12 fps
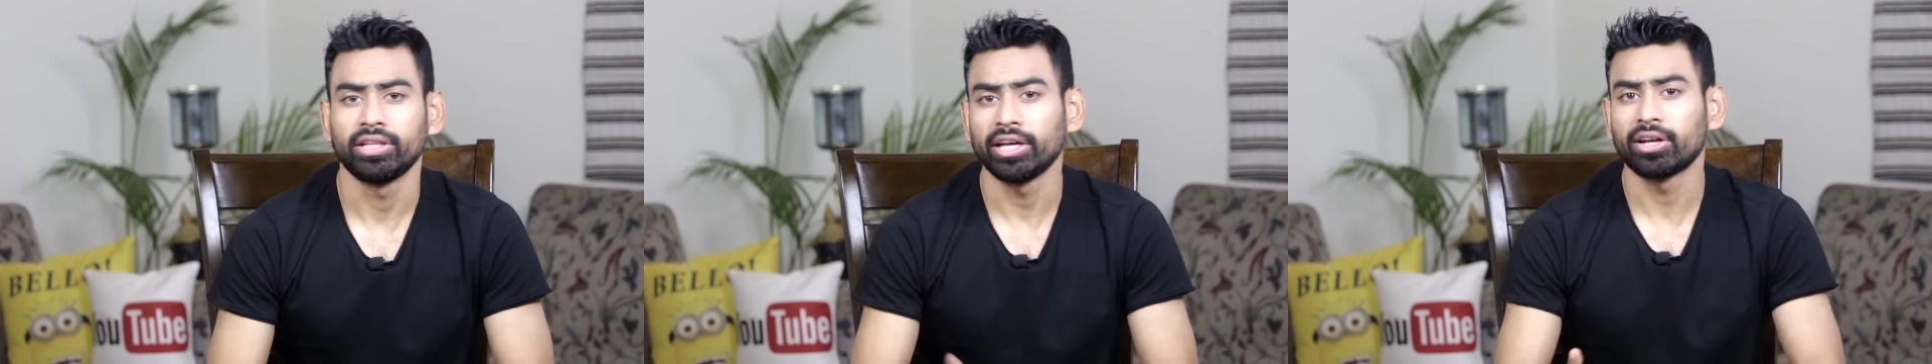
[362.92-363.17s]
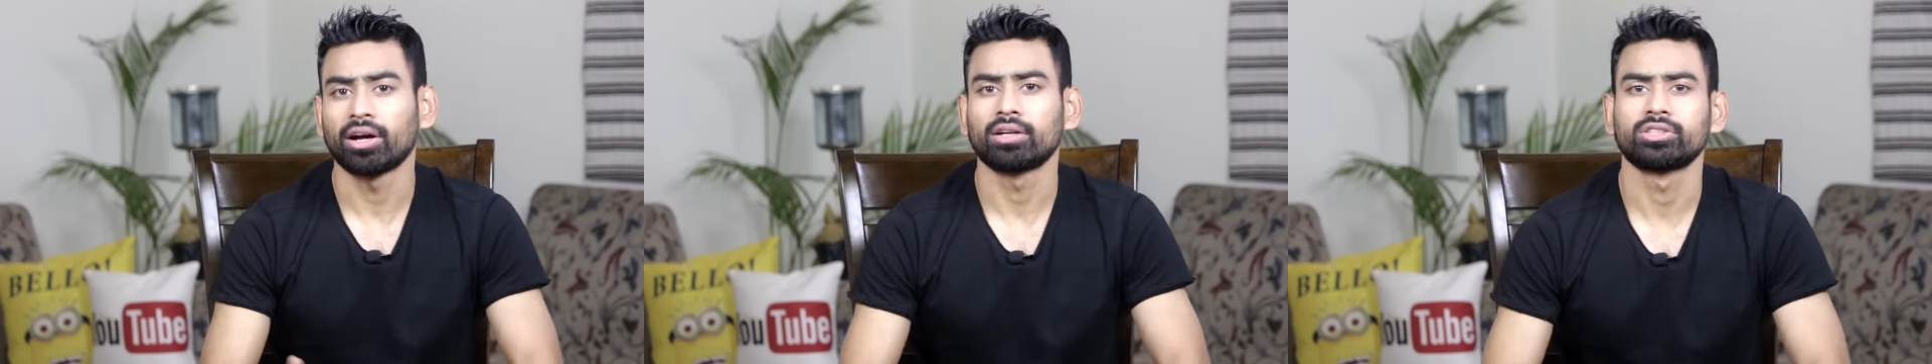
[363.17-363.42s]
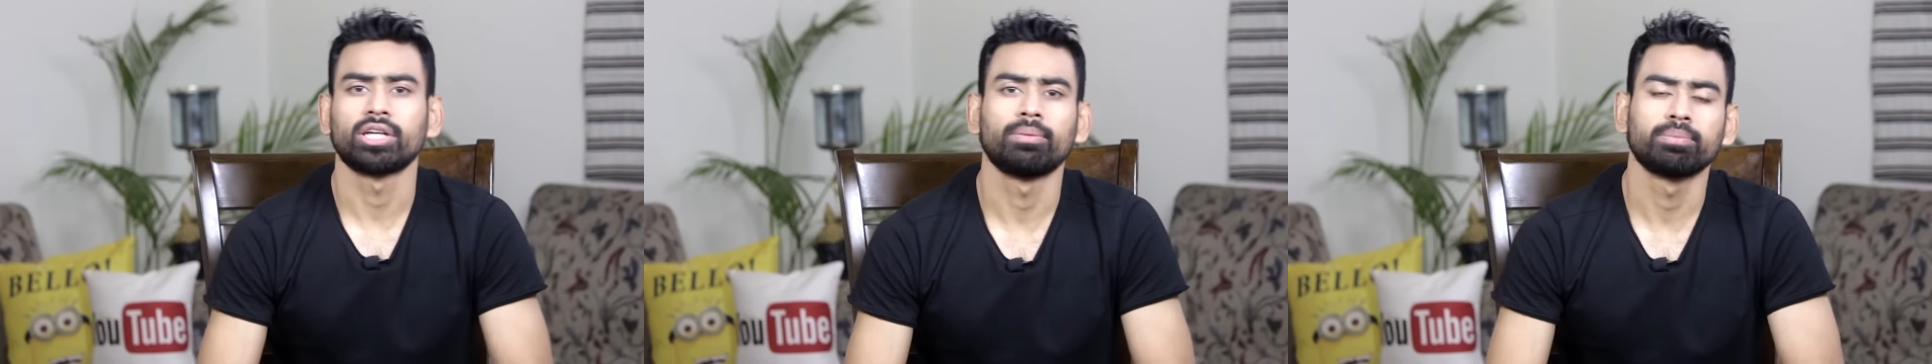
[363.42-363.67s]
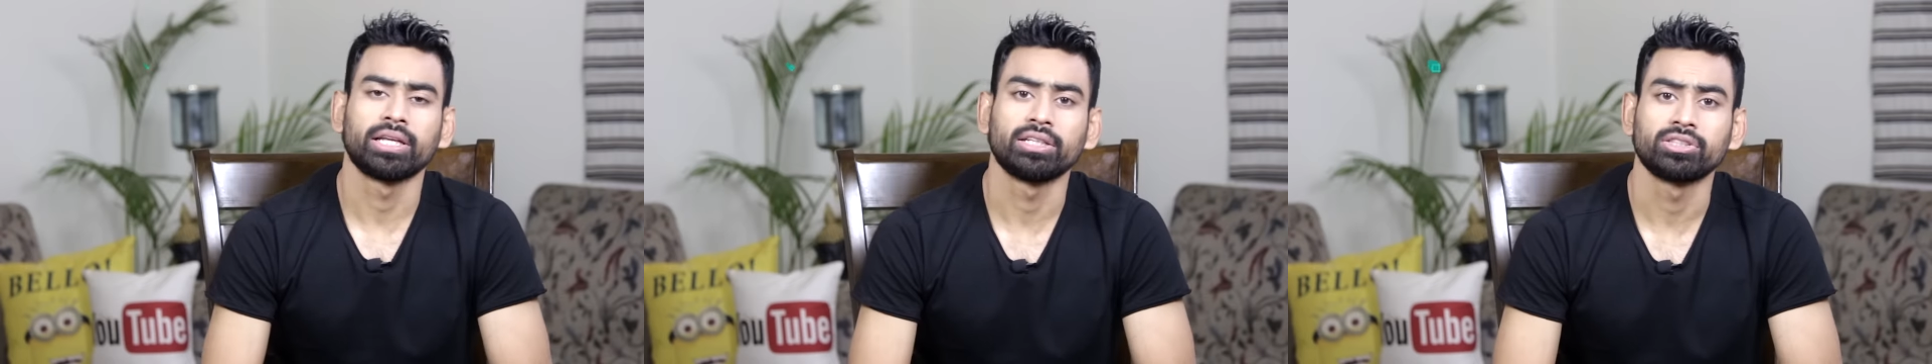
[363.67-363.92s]
There are
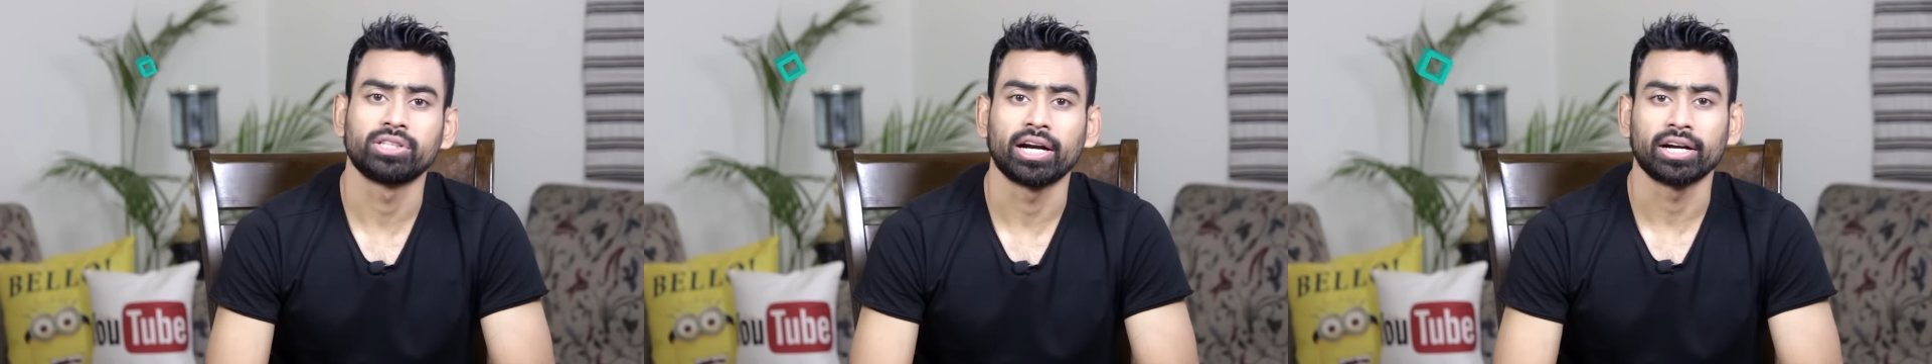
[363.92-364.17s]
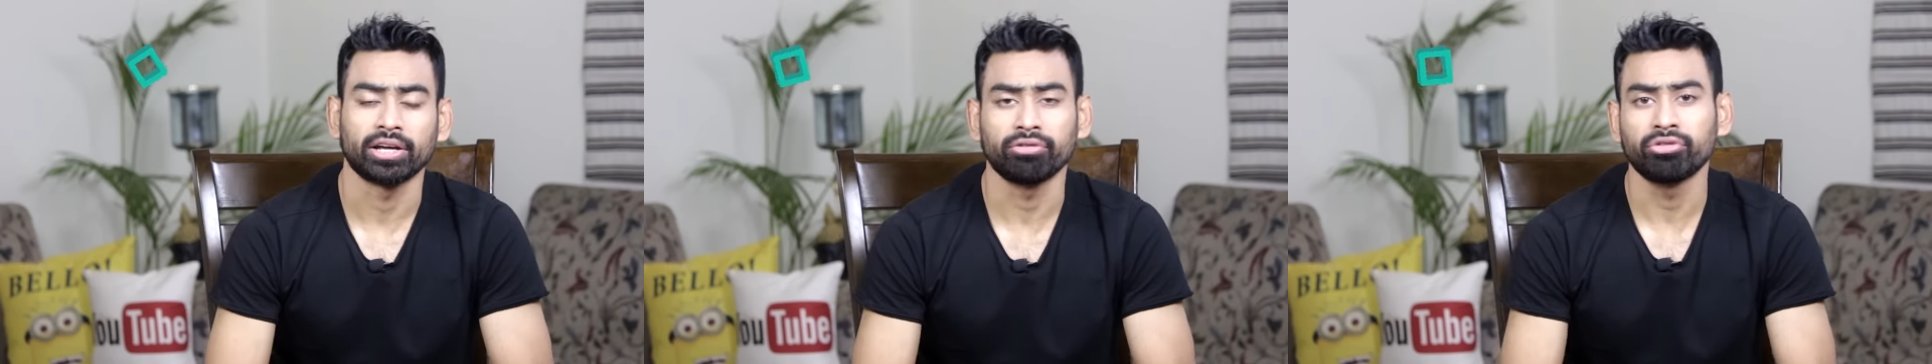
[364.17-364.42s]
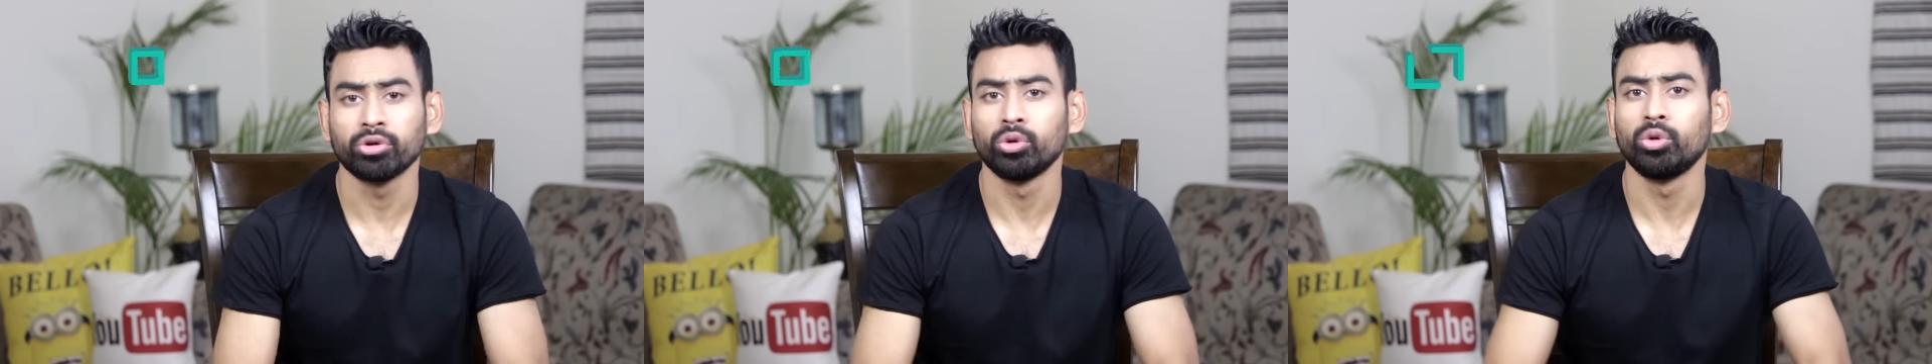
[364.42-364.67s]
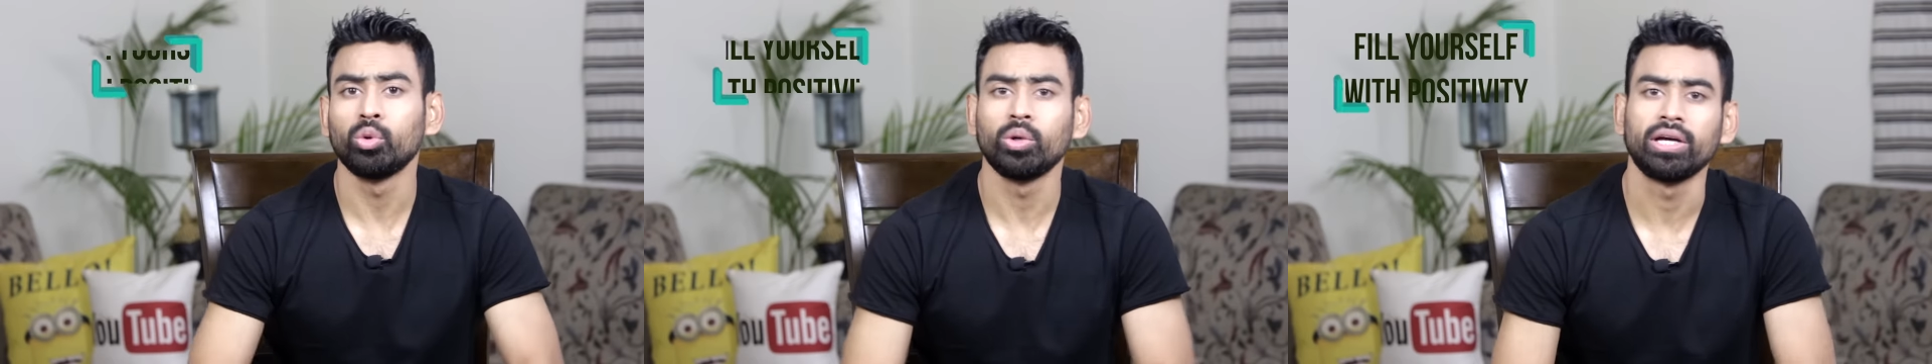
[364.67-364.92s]
some things that if you
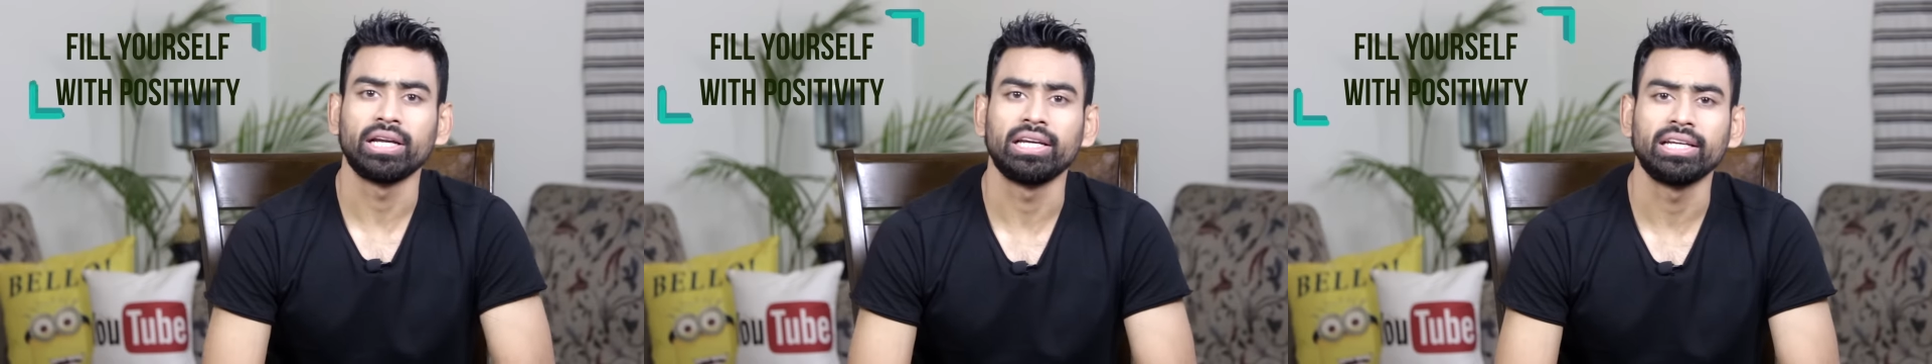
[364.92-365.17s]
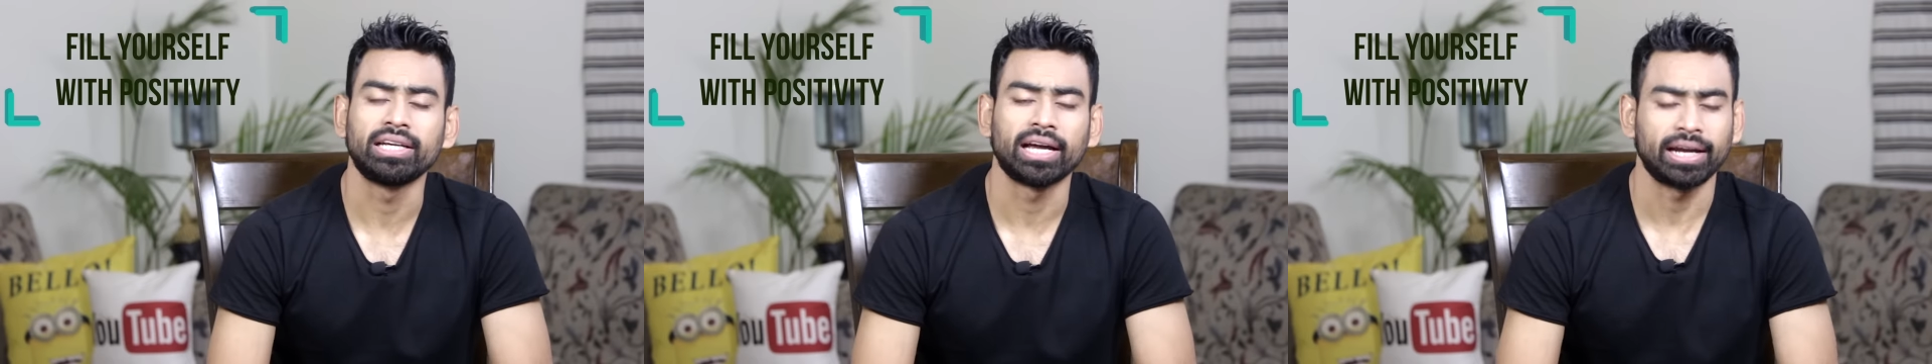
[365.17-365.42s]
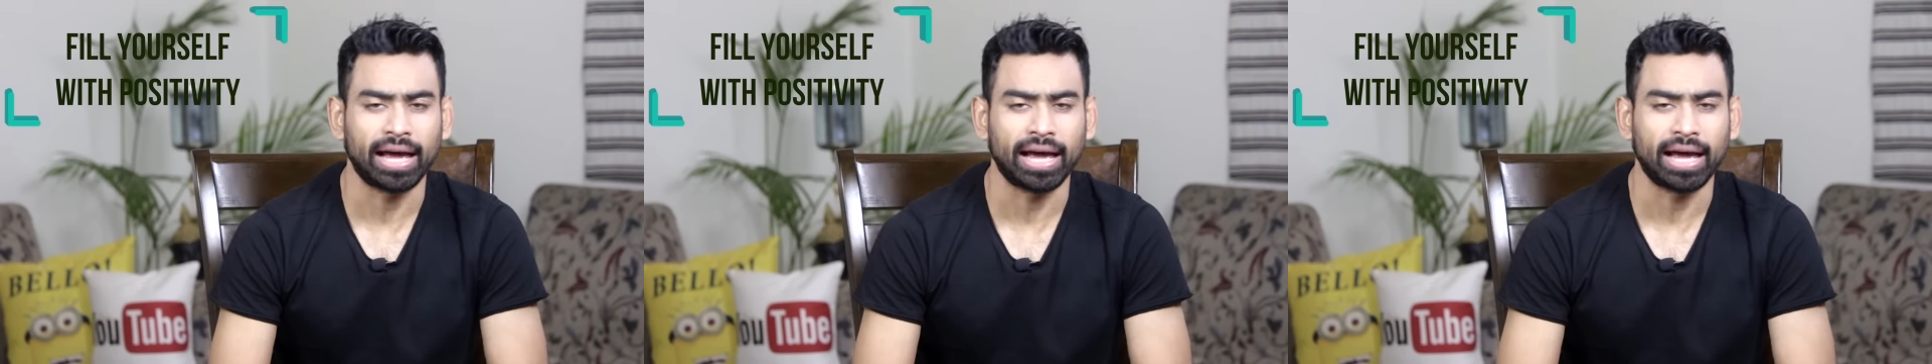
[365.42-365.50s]
do daily can